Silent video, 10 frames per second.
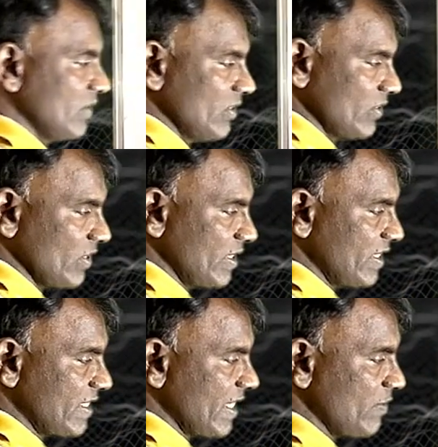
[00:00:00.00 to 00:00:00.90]
So
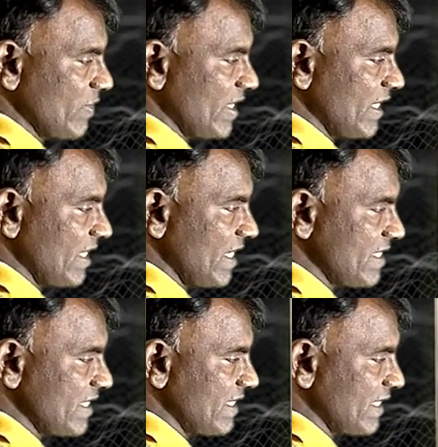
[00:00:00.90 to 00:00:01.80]
this can be written
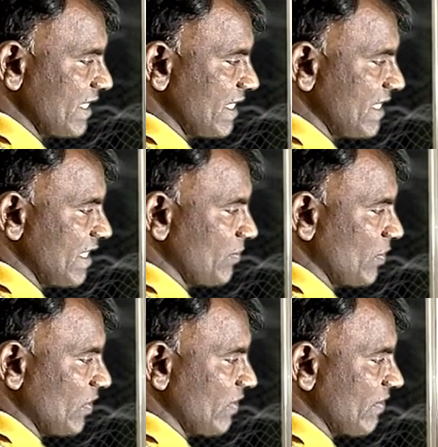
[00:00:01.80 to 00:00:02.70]
as integral t
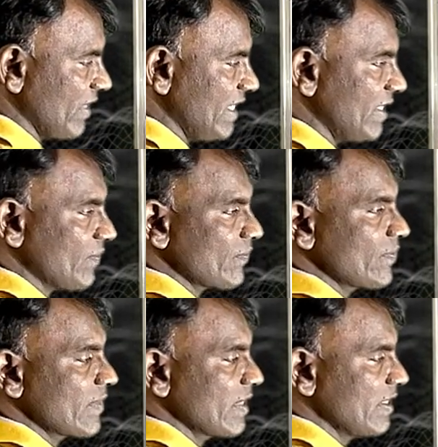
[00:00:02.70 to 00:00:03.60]
power 5
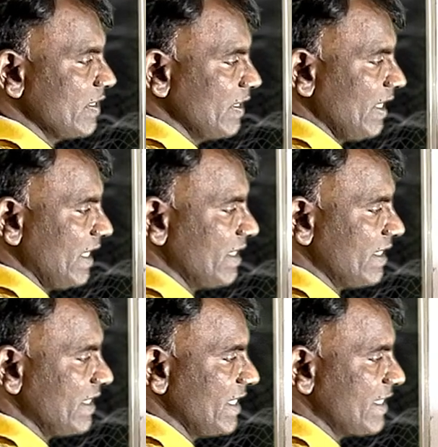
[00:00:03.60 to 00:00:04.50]

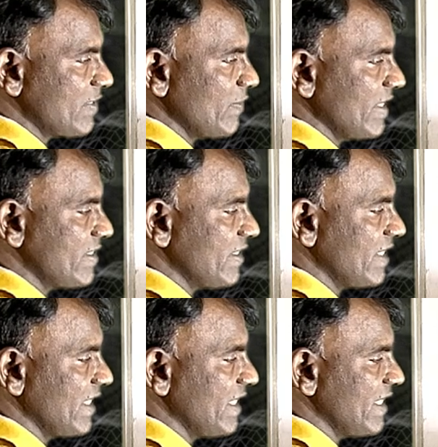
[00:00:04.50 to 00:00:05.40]
and dx means
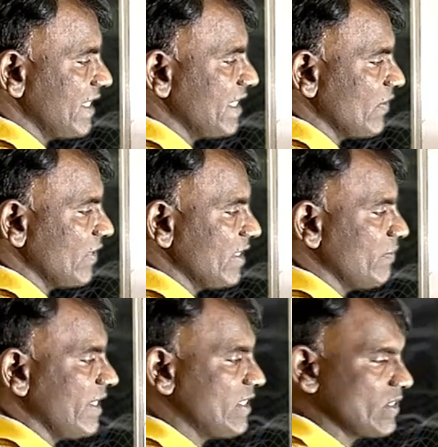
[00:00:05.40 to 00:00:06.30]
dt divided
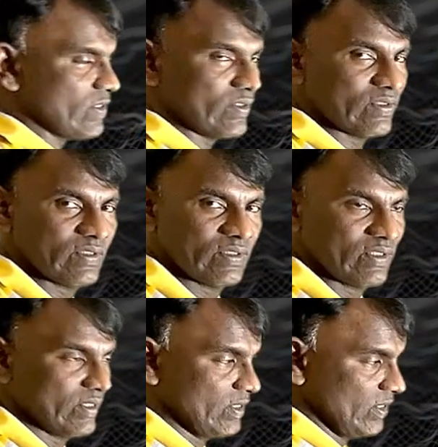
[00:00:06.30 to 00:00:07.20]
by 2.
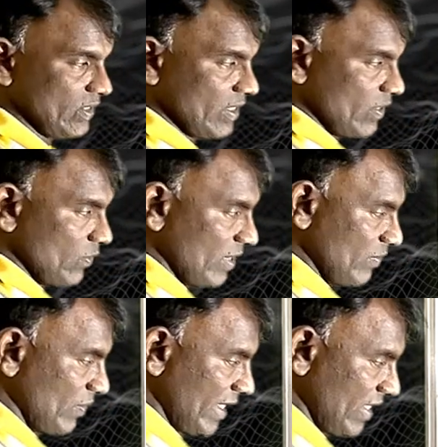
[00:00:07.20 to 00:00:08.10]
Now
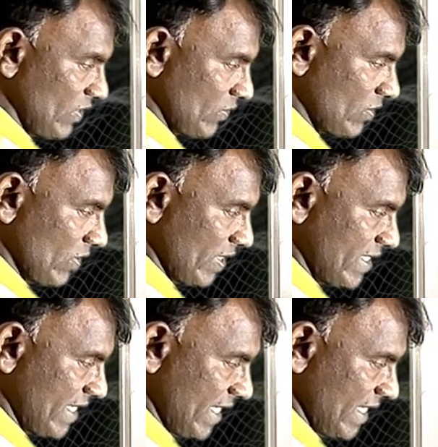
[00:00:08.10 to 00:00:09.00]
1 by 2
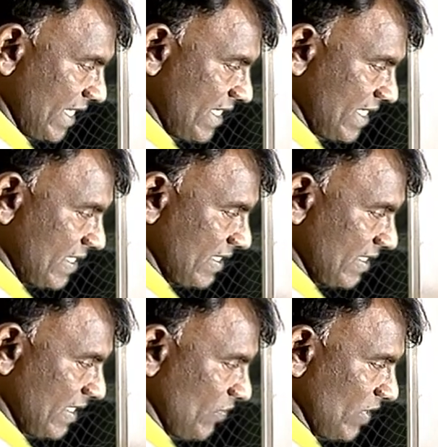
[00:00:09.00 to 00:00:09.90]
constant, right?
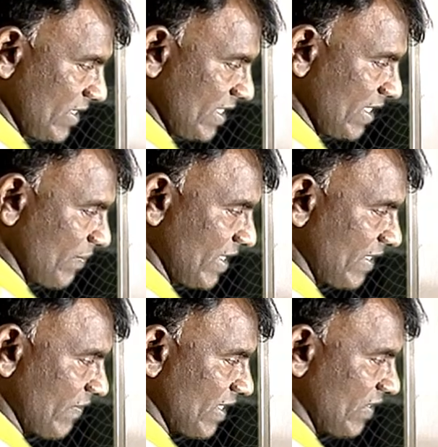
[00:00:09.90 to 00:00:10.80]
Then what is the
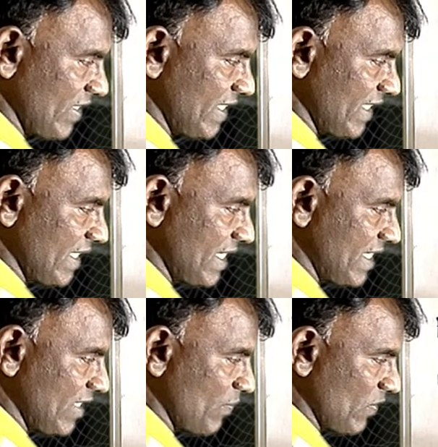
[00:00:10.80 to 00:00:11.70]
remaining value? Integral
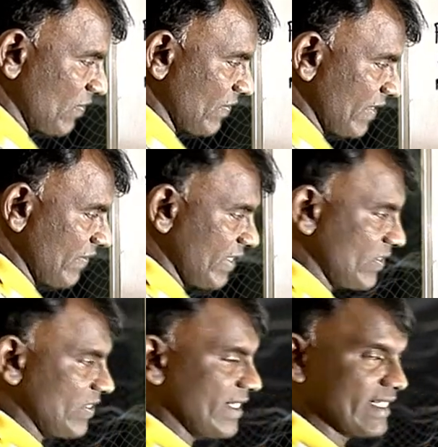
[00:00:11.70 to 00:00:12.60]
t power 5 into
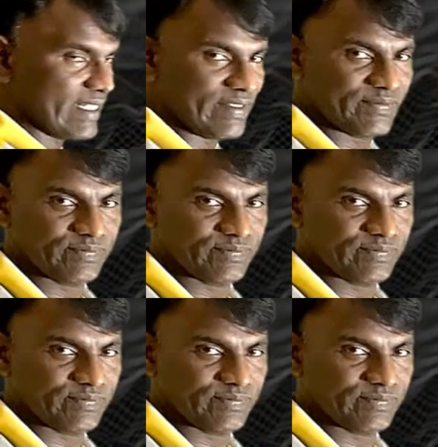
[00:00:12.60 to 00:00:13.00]
dt.